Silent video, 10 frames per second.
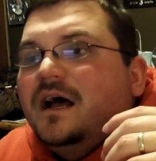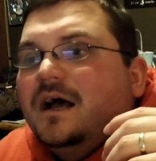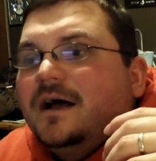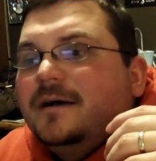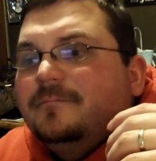
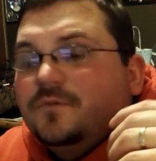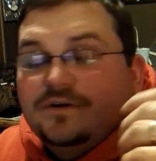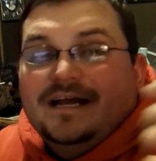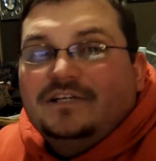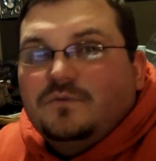
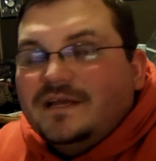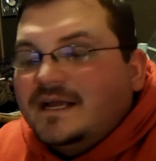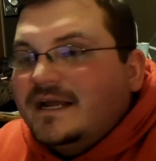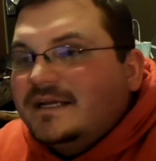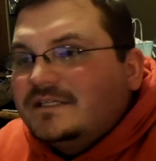or next
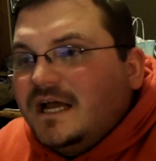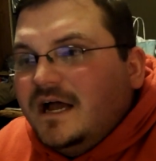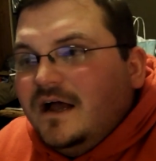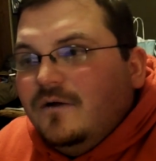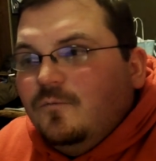week, I guess,
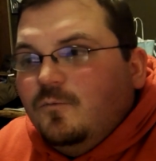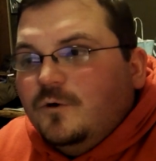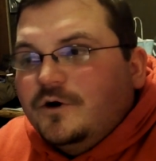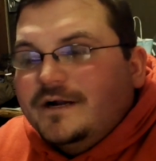we're